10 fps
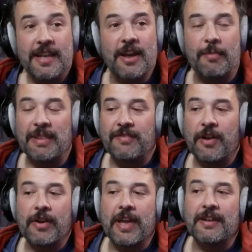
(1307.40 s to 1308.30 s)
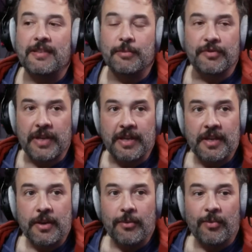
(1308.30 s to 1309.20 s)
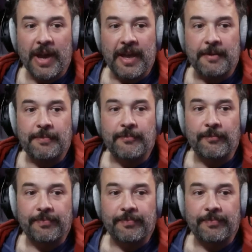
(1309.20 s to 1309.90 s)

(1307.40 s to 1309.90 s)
No, but the very end of the movie when